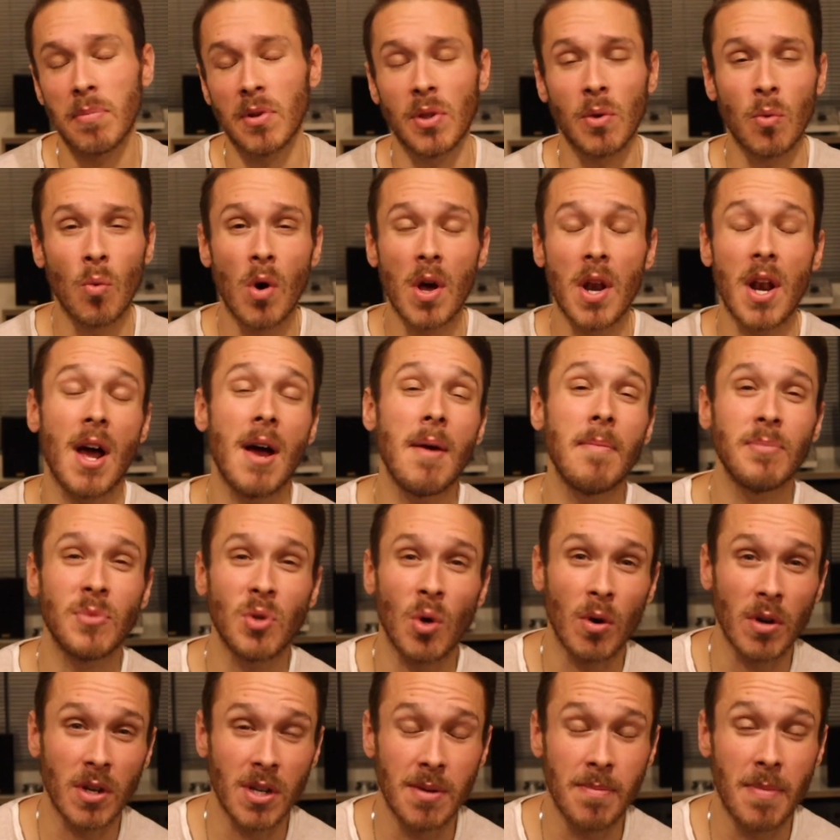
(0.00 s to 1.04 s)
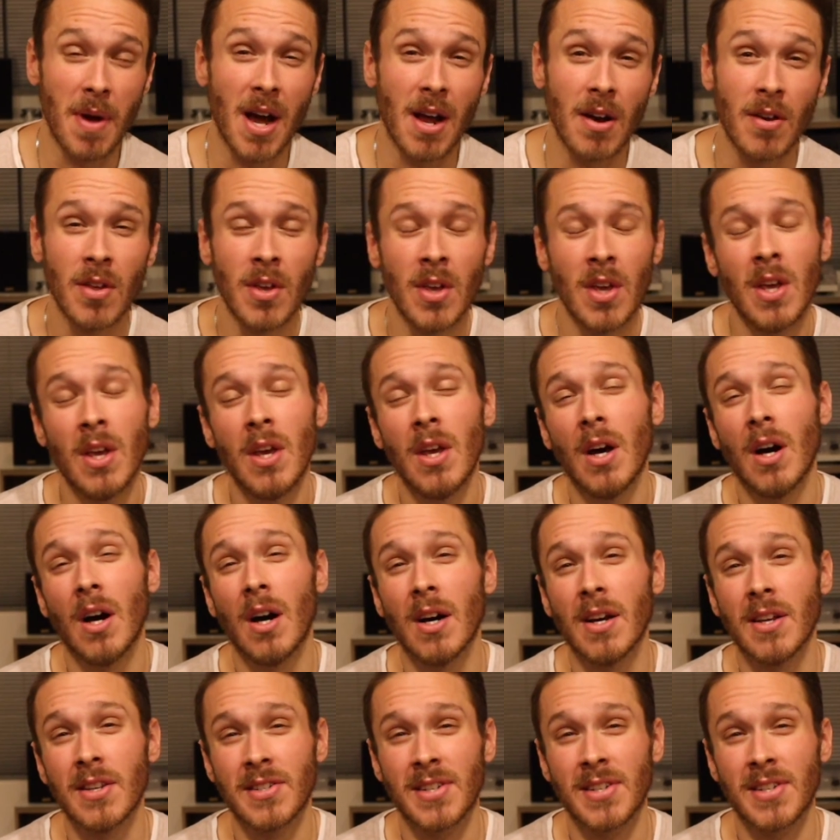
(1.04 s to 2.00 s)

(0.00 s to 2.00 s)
But the one I'm talking about uh,